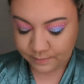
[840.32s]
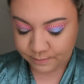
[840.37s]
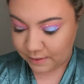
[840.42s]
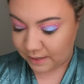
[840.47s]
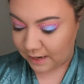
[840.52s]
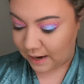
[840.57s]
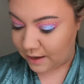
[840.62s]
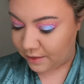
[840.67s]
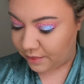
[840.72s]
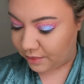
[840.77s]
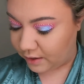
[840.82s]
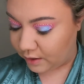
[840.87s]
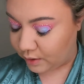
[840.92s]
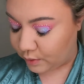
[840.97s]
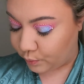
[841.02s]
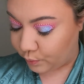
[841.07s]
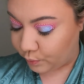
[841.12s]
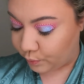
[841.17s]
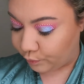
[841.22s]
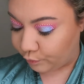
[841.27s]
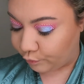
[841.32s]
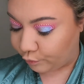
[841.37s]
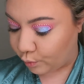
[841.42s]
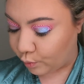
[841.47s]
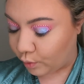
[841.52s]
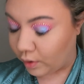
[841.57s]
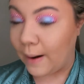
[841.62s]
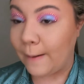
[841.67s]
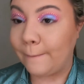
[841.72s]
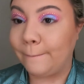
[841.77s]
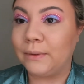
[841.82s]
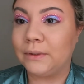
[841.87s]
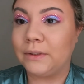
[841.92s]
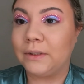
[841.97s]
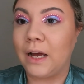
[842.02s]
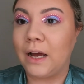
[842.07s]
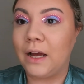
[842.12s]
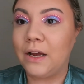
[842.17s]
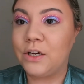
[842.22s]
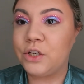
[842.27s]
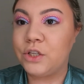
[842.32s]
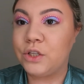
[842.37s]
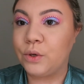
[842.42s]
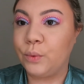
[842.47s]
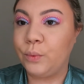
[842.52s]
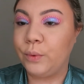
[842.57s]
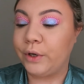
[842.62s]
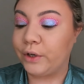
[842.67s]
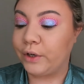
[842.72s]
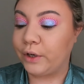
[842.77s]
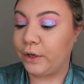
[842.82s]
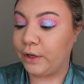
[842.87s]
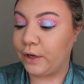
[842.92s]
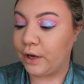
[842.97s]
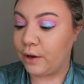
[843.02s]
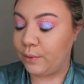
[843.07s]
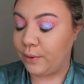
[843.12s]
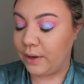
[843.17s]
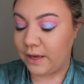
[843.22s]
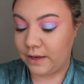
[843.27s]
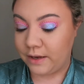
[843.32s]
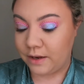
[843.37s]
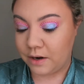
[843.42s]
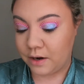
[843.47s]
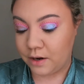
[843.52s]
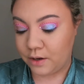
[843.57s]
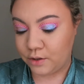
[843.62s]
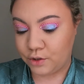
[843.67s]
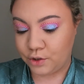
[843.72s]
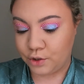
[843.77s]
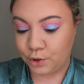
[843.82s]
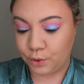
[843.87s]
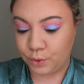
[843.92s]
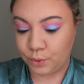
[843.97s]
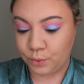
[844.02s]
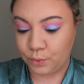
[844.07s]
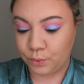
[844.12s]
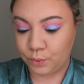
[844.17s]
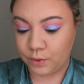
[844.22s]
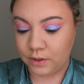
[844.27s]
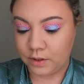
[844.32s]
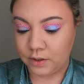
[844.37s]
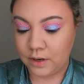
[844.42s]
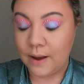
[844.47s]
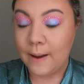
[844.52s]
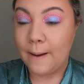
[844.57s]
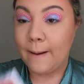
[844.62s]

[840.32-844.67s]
But I think for blush, we are going to go into